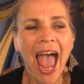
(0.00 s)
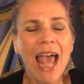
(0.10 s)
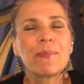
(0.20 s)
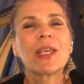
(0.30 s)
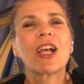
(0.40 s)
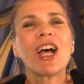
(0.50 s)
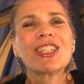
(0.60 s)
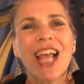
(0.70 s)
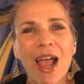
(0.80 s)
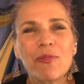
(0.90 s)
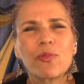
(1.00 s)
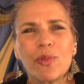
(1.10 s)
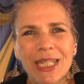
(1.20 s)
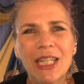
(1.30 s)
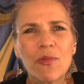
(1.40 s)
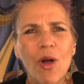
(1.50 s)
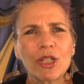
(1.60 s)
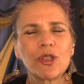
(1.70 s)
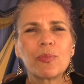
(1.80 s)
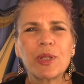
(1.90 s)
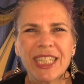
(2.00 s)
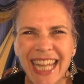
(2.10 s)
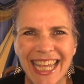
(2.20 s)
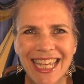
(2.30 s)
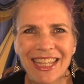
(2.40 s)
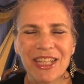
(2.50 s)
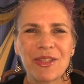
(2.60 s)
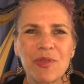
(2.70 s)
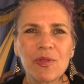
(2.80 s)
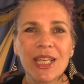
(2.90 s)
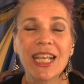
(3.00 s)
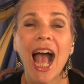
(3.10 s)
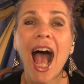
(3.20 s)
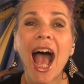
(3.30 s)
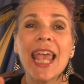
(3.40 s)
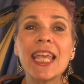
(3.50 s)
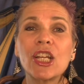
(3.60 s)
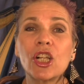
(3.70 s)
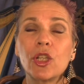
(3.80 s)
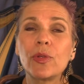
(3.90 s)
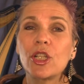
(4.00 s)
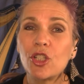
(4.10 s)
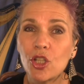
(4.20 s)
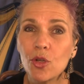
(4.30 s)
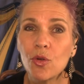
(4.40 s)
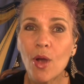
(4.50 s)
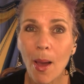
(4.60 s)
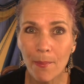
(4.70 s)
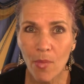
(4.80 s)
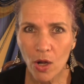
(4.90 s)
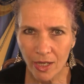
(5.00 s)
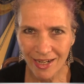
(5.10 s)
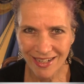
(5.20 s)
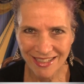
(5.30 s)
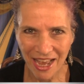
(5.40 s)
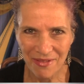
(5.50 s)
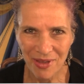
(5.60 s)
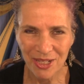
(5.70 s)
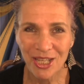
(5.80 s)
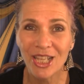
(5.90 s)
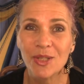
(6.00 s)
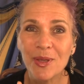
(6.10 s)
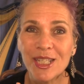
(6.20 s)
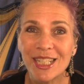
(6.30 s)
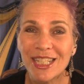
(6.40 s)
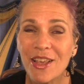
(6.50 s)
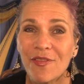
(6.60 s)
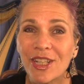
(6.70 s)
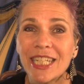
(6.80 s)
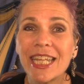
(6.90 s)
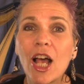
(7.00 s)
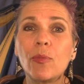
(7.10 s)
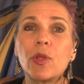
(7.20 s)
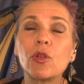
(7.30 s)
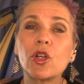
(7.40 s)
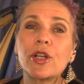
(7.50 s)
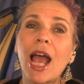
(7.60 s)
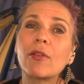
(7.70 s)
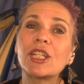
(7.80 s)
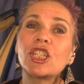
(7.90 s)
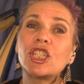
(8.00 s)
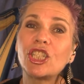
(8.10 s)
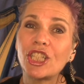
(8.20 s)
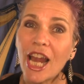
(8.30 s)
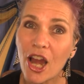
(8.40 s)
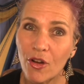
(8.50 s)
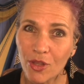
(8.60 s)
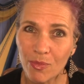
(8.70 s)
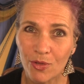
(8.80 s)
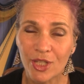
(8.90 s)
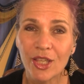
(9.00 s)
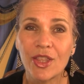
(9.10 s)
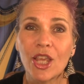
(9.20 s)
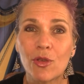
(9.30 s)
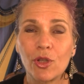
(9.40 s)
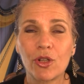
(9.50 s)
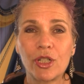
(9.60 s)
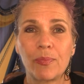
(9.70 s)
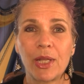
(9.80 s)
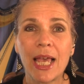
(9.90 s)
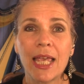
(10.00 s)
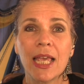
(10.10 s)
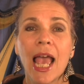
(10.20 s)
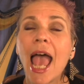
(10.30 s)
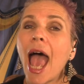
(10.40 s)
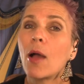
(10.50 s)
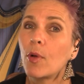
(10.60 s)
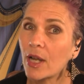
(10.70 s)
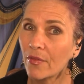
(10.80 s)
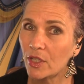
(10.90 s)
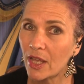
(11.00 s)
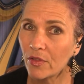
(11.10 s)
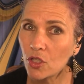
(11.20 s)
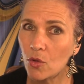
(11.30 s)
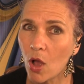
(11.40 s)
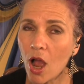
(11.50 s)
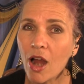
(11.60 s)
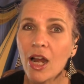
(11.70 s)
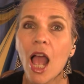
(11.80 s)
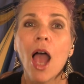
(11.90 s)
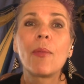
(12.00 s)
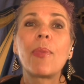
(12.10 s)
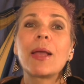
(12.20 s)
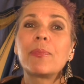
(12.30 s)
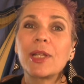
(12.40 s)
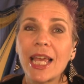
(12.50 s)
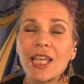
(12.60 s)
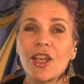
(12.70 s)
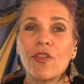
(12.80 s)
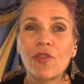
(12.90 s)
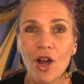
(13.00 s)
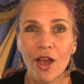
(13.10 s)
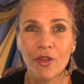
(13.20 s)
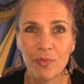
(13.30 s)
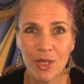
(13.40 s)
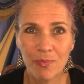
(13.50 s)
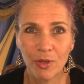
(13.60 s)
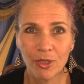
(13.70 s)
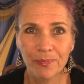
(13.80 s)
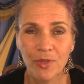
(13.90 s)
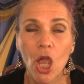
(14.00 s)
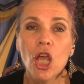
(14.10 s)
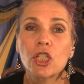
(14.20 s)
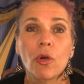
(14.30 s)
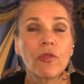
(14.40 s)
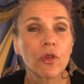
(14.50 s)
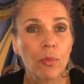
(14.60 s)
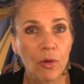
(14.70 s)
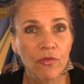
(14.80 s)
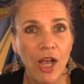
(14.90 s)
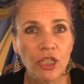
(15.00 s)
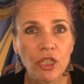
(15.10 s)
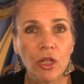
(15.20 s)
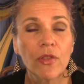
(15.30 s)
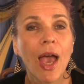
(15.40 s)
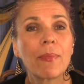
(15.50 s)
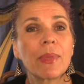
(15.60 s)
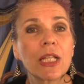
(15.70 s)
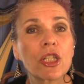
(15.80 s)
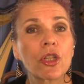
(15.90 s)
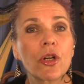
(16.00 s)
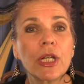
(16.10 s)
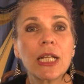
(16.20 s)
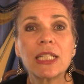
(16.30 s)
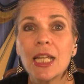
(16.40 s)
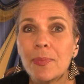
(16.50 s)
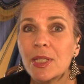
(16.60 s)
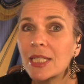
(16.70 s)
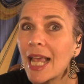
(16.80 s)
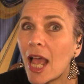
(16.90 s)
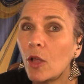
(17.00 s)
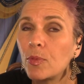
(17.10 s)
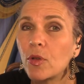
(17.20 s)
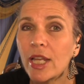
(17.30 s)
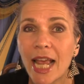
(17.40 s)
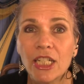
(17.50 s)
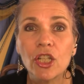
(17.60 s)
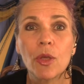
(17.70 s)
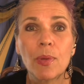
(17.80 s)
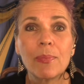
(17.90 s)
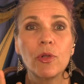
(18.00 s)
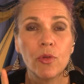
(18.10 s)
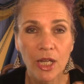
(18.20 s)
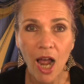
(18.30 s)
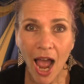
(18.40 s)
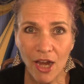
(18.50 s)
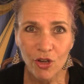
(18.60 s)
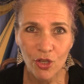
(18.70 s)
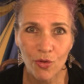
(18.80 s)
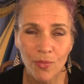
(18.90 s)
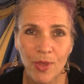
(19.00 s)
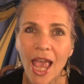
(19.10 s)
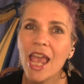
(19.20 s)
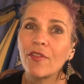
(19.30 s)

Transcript: And because I really want you playing this music, I included two marketing segments specifically to help you learn how to share the music that you learn to play at whatever level you are by playing for other people. So if you're a professional, that means learning tips to help you connect to the people who can hire you.